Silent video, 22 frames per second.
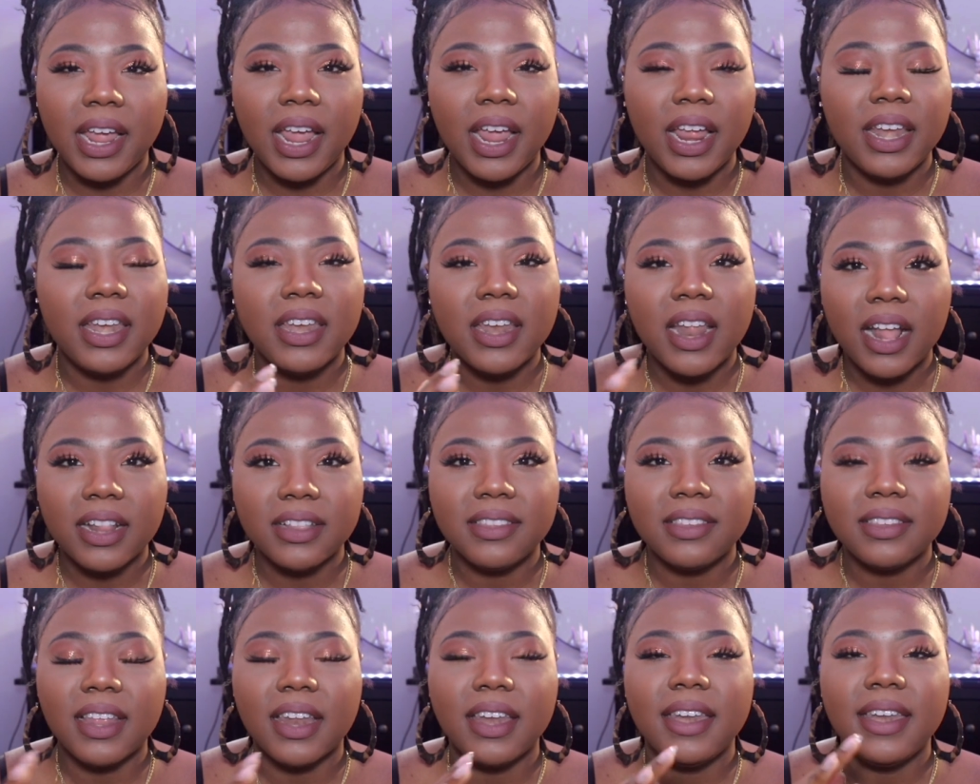it
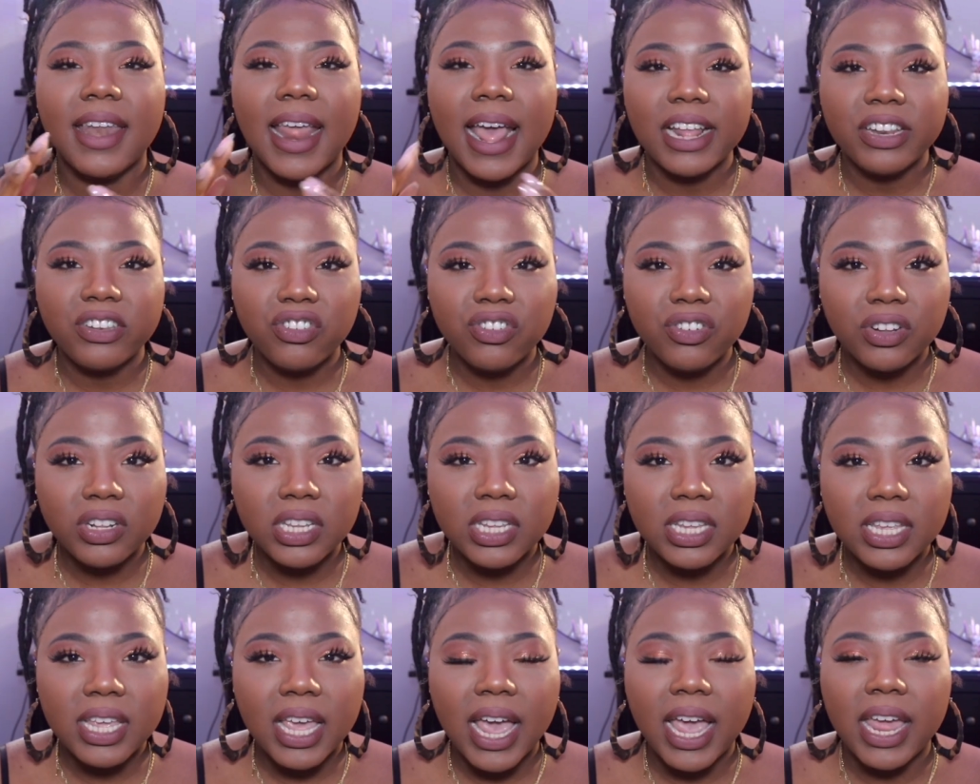knots
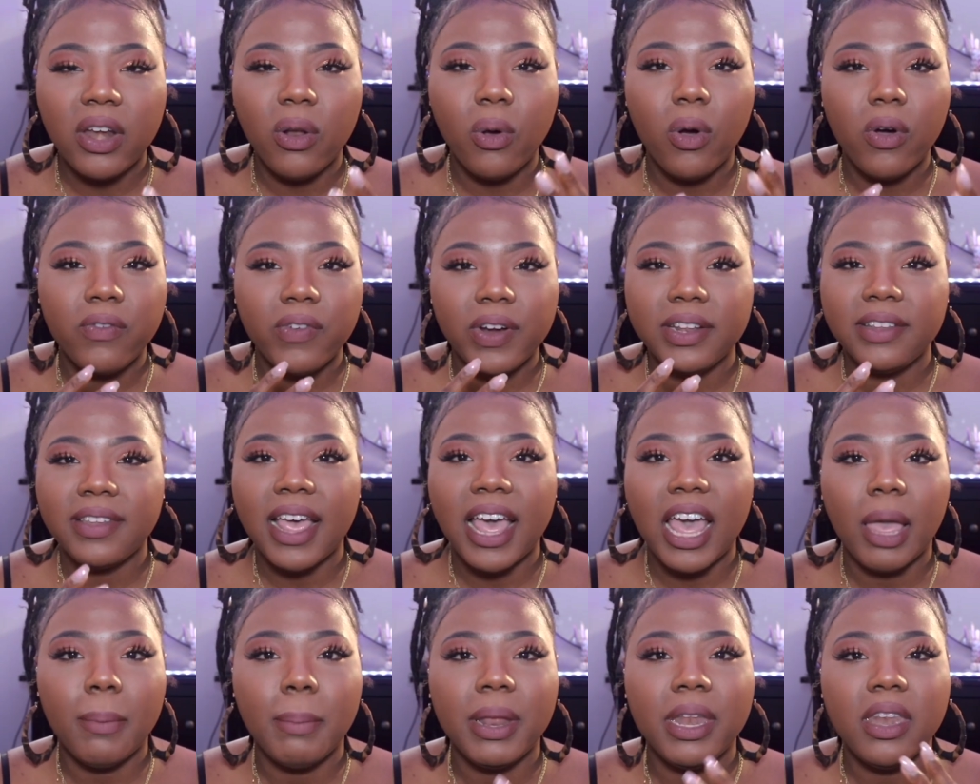naturally, and over
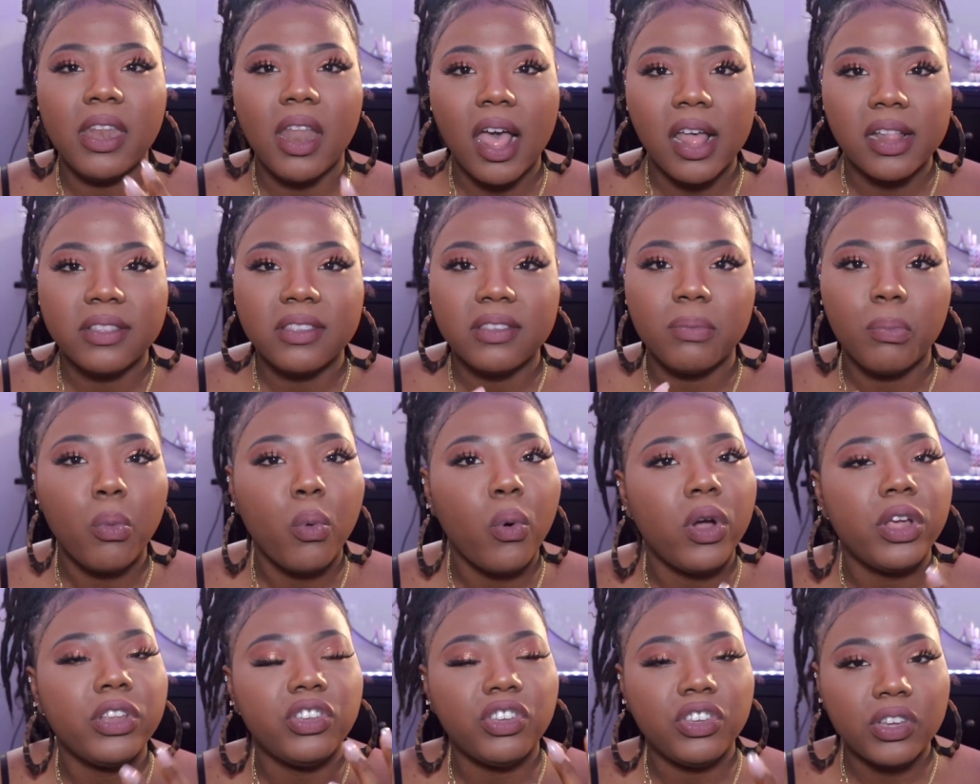time it knots
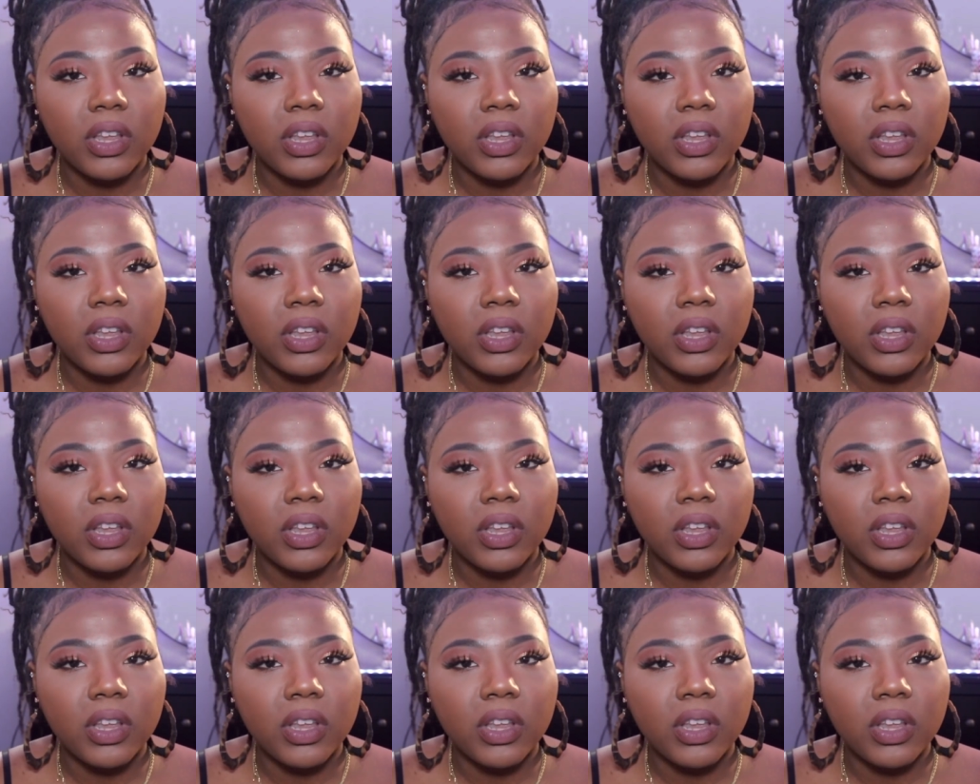more,